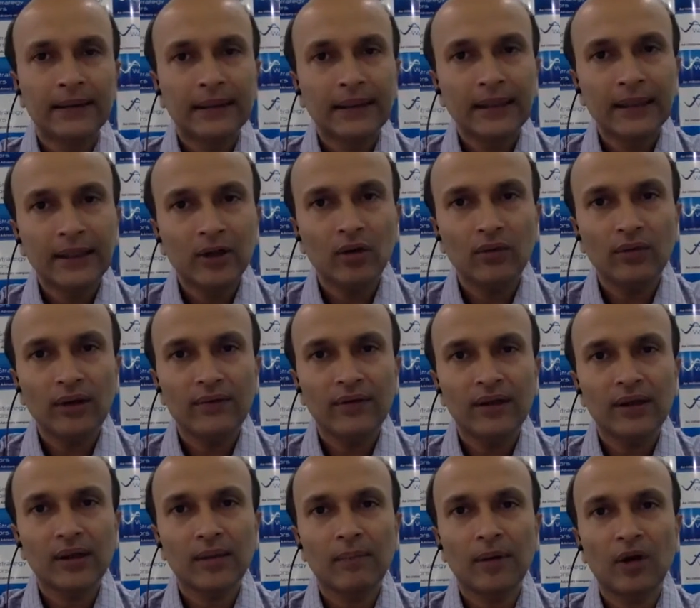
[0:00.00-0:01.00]
Neo wave
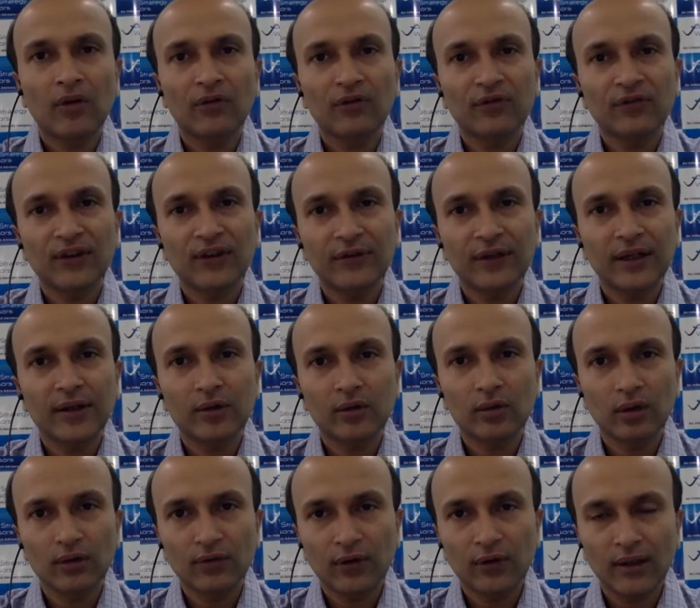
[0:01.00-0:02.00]
is about 15
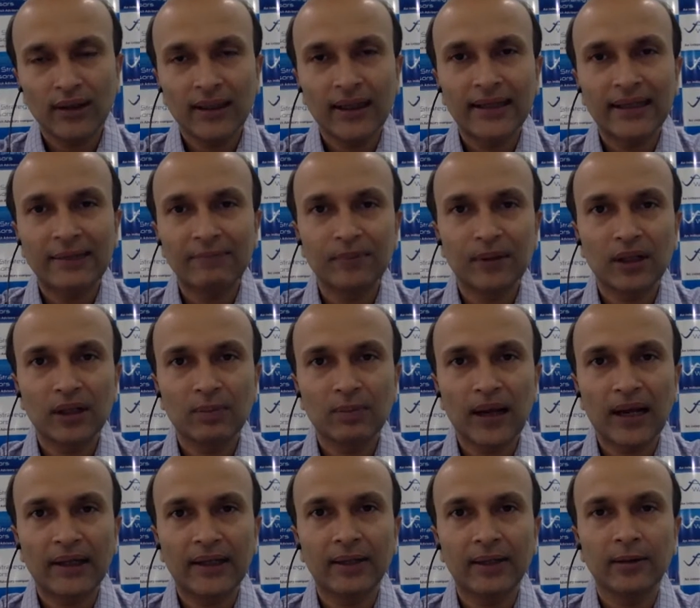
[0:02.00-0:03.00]
rules for that impulse
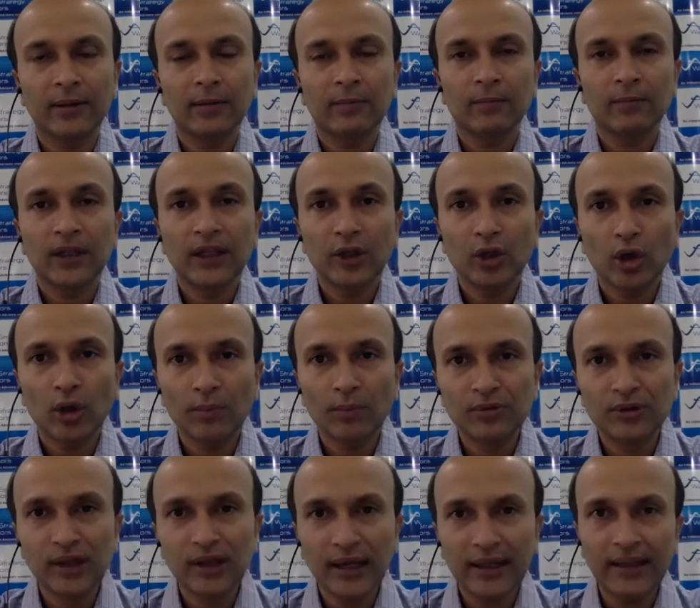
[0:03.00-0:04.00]
pattern. The
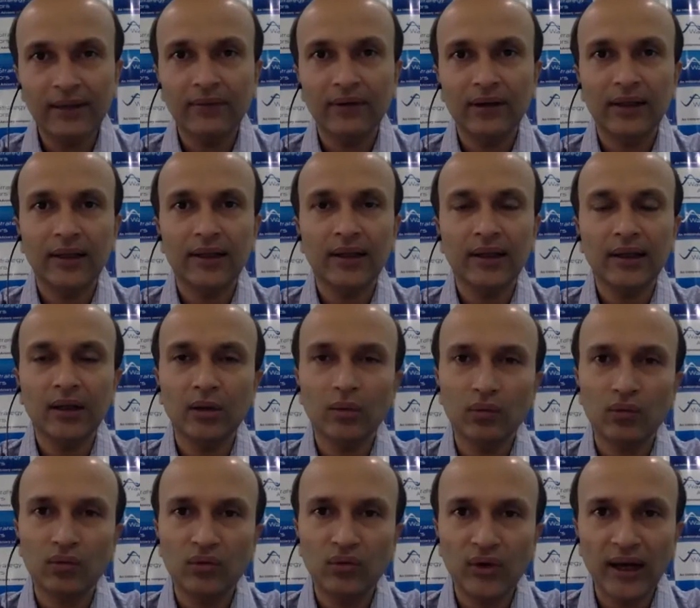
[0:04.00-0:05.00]
objectivity is
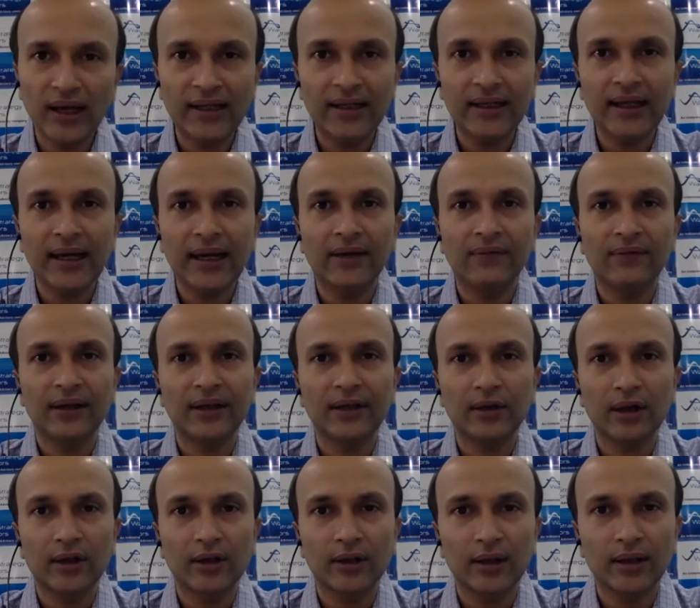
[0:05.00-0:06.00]
very high when
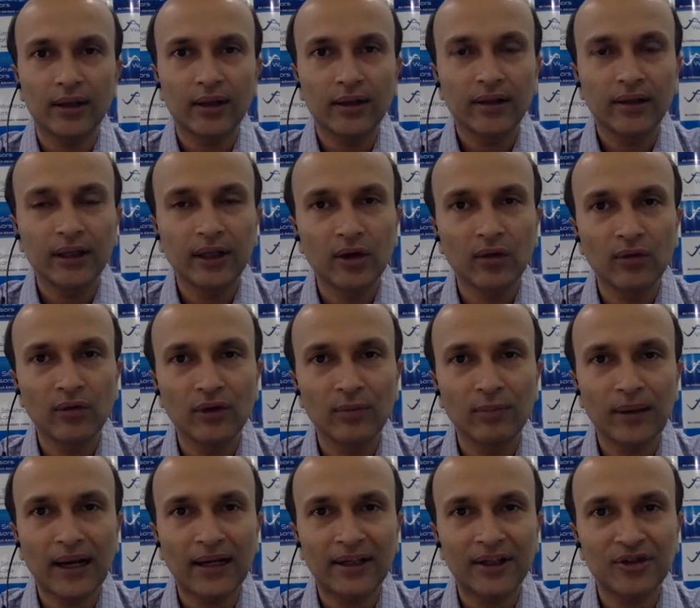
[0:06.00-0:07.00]
you are a Neo wave
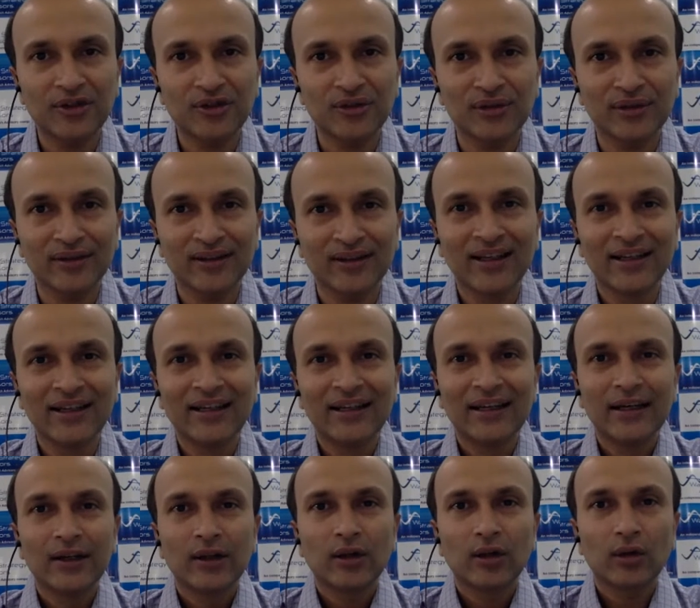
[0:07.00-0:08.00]
practitioner.
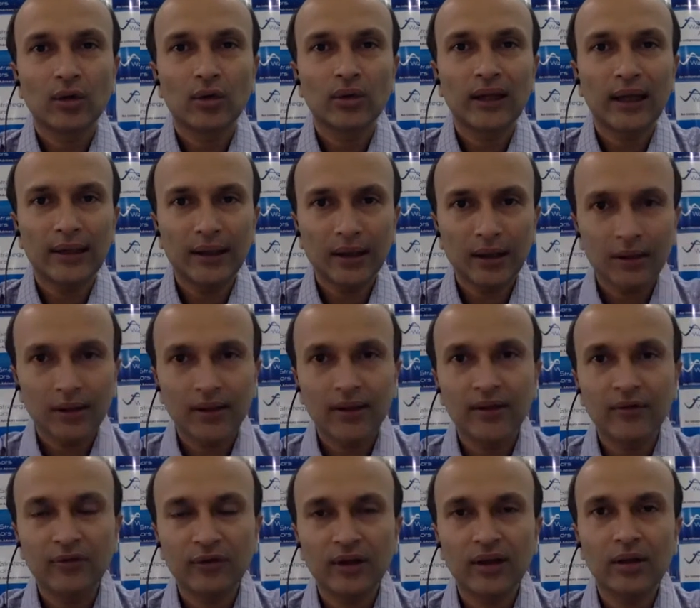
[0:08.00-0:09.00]
So that is the
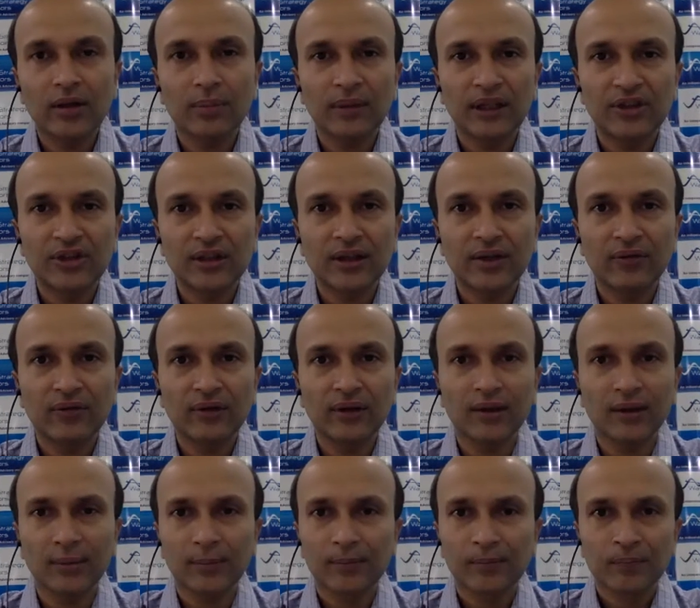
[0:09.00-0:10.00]
difference, major
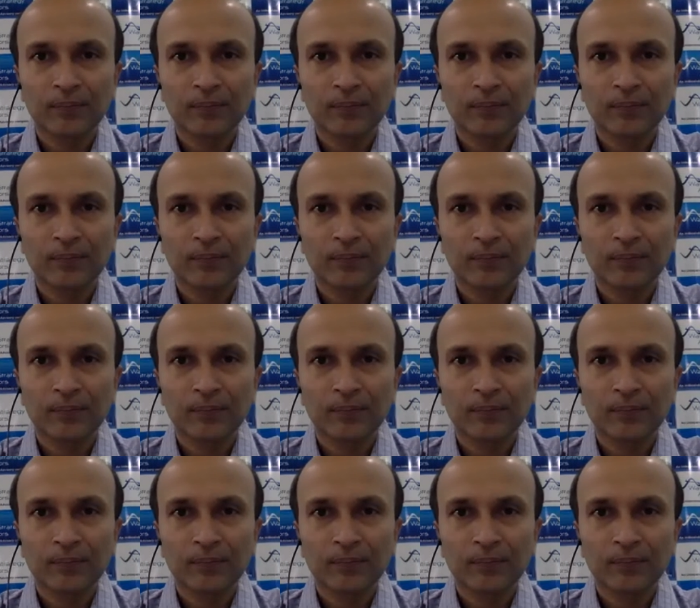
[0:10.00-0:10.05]
difference.